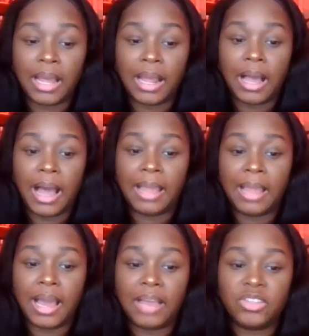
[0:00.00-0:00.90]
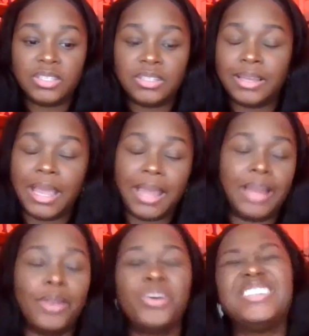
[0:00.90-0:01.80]
Like, I just, again,
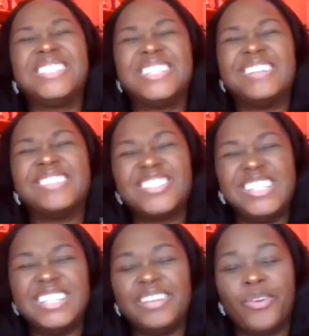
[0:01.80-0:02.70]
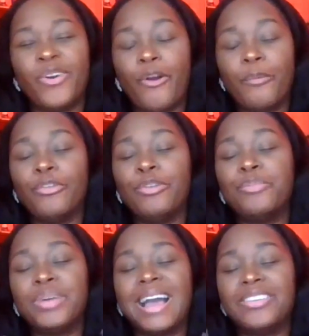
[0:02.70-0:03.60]
I know it just sounds cheesy for a horror movie,
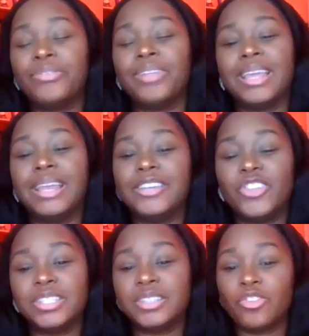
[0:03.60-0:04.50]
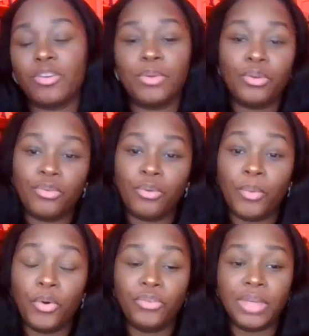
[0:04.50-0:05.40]
but I just feel like it is just such a beautiful
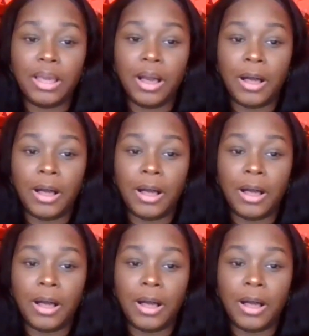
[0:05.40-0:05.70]
movie.